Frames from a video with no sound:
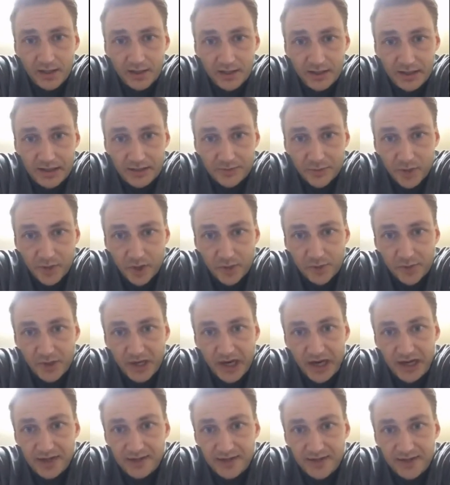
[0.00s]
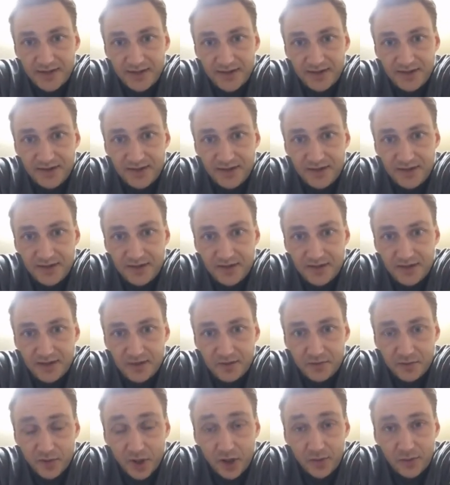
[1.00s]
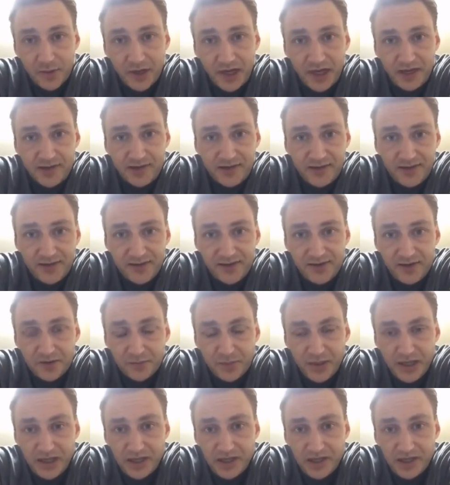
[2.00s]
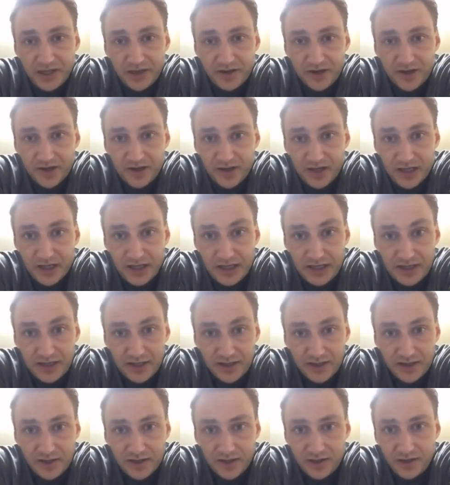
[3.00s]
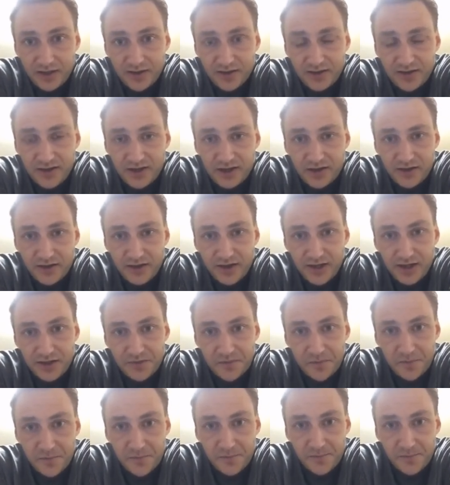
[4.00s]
need more practice debating your theory.